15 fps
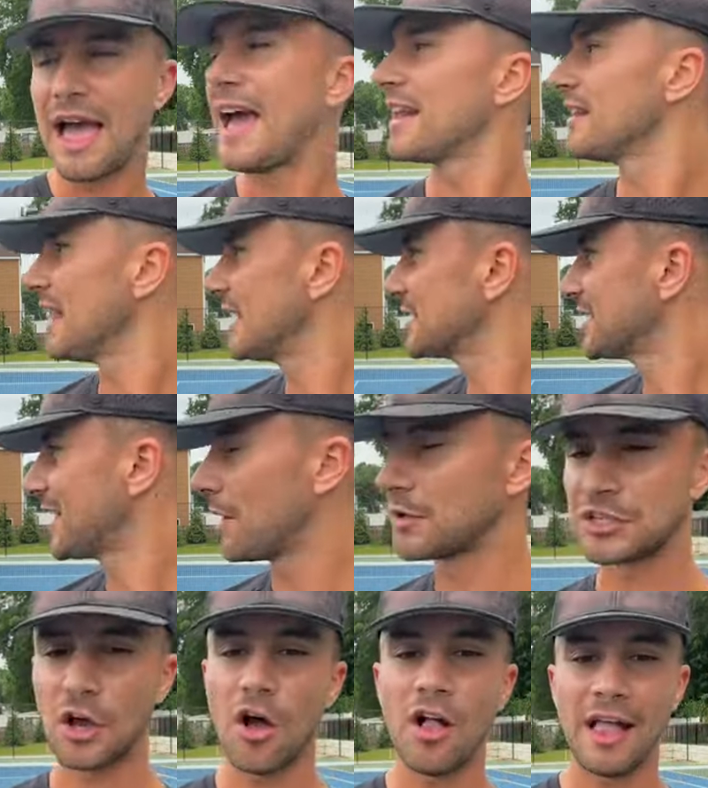I had a lesson. I
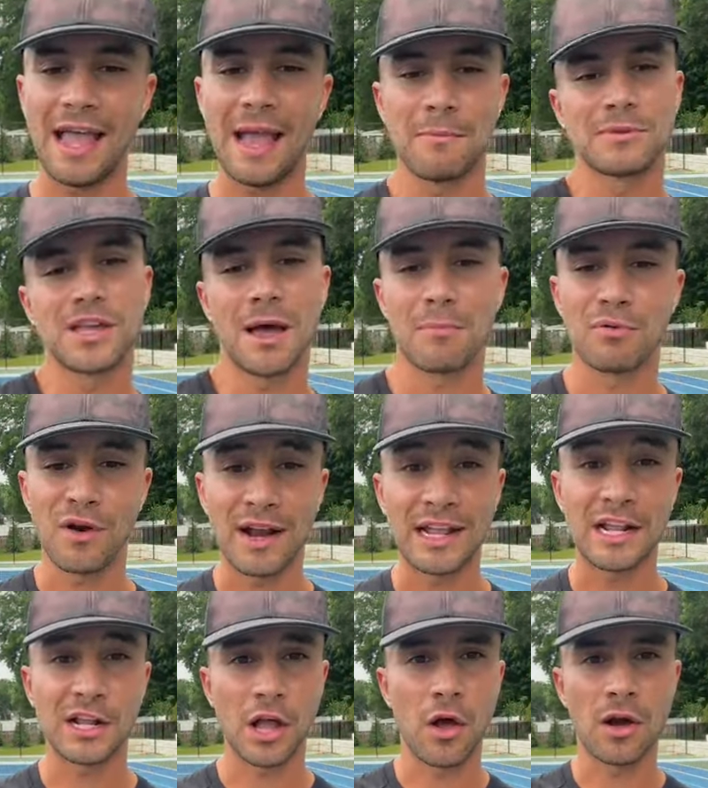was all amped up,
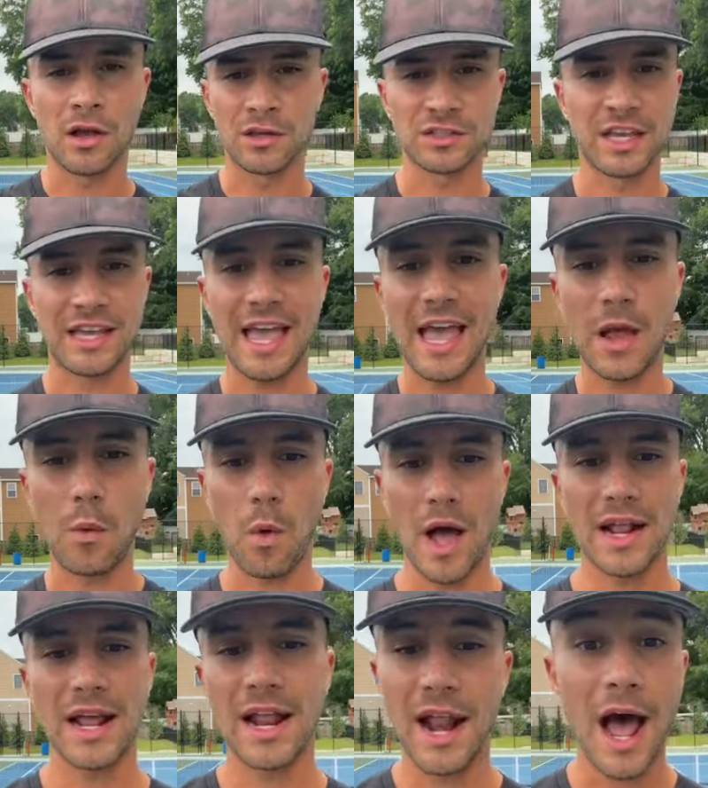ready to go, and I was like, hey,
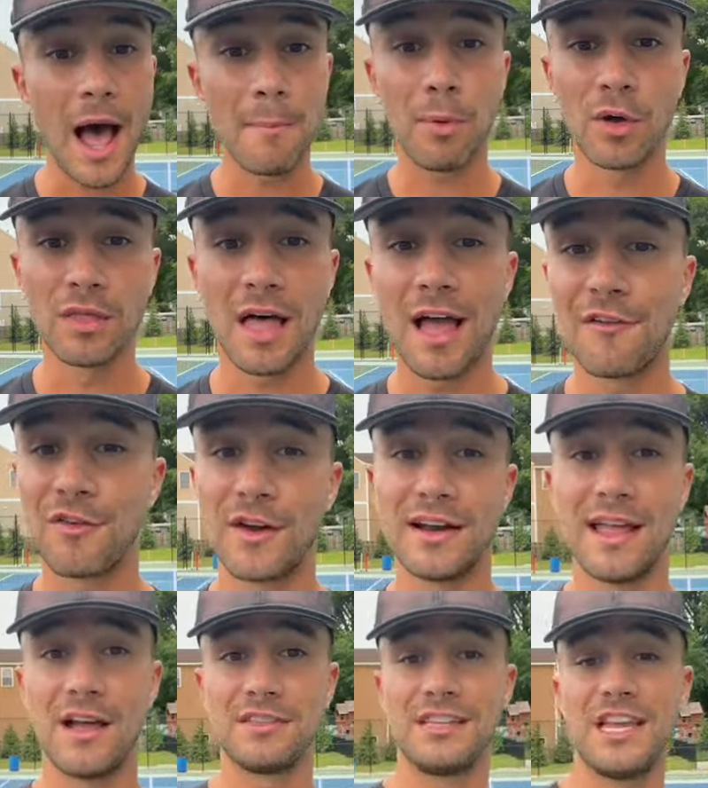why not hop on live
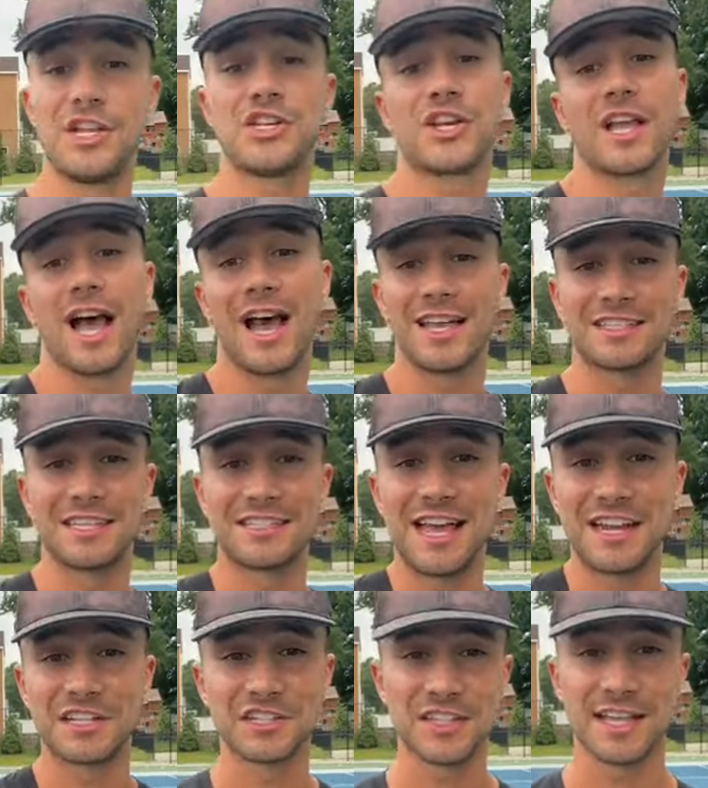right now and teach you guys a
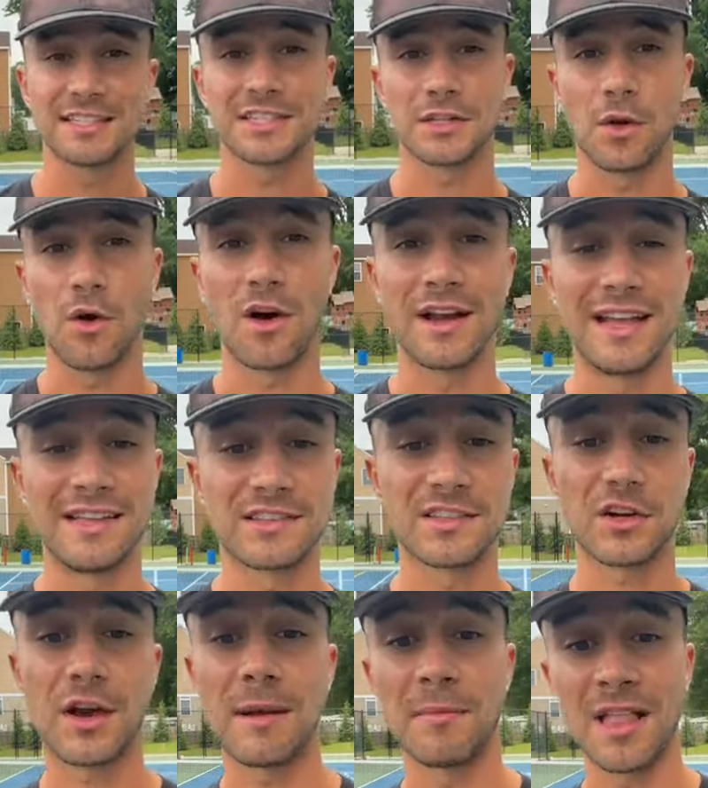tennis lesson on
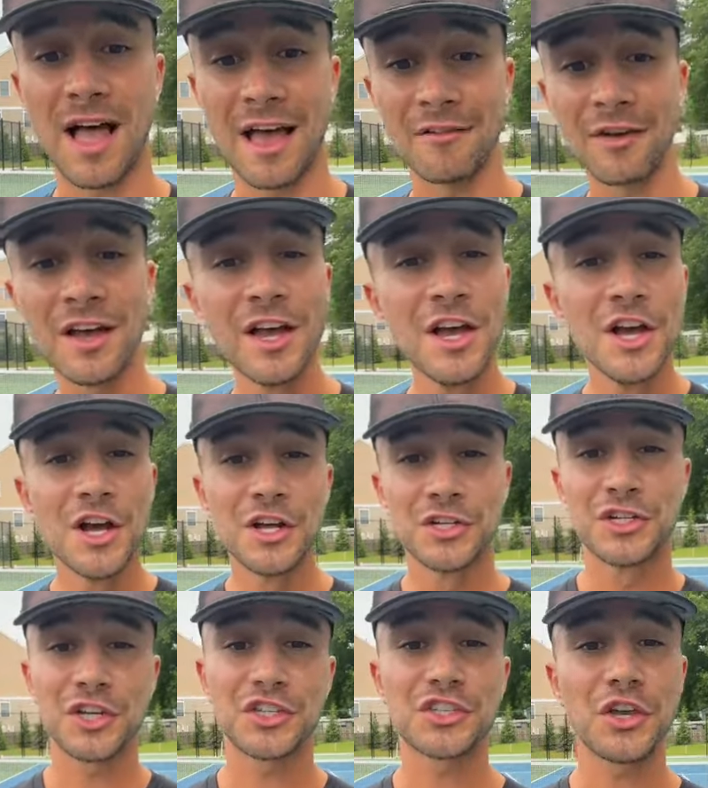Instagram Live?
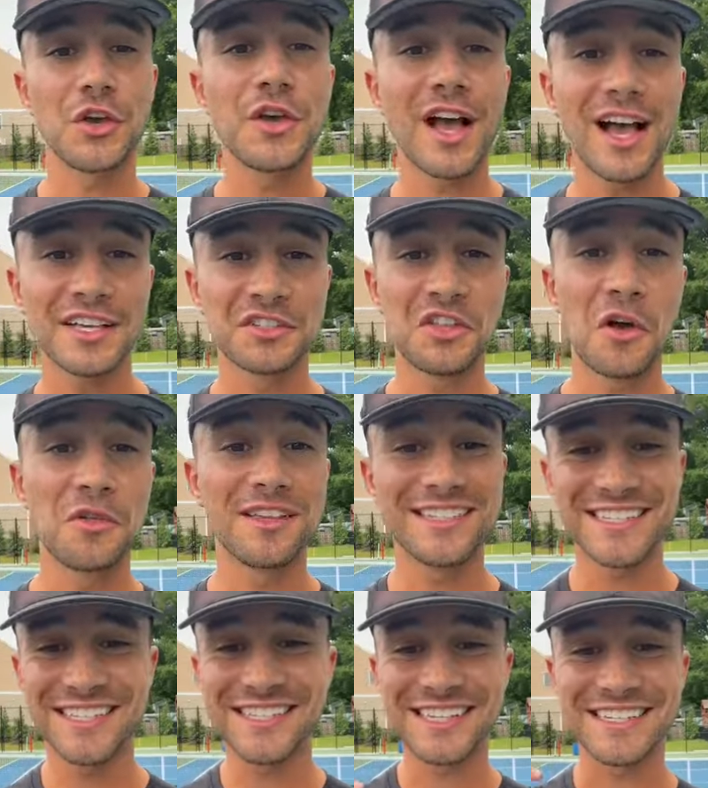Just so you guys know,
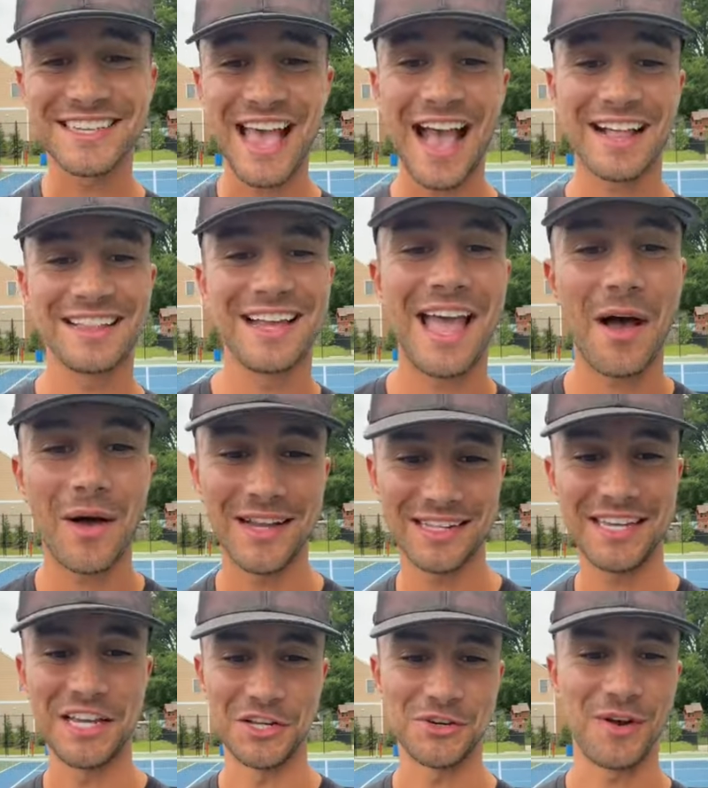this is exactly how I
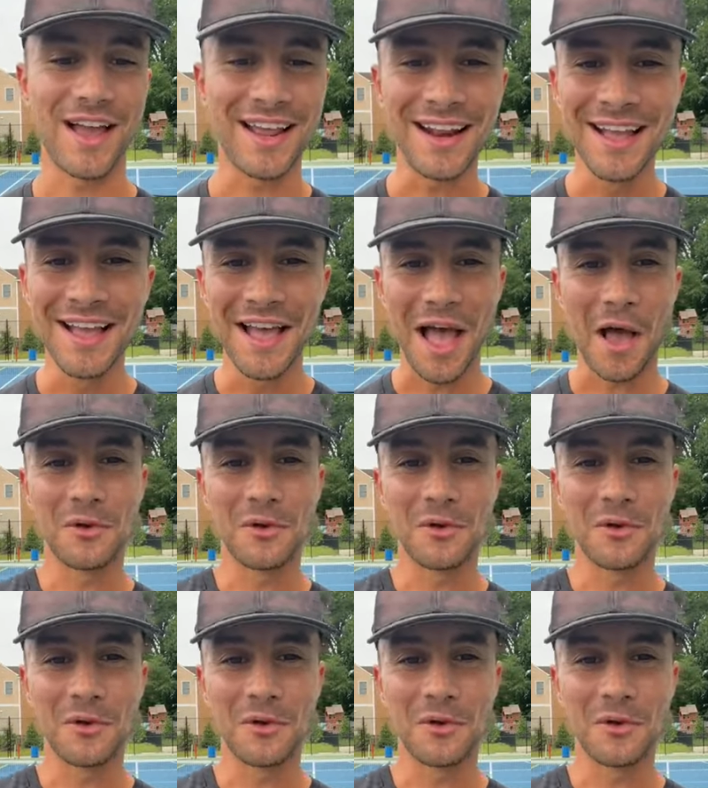teach, right?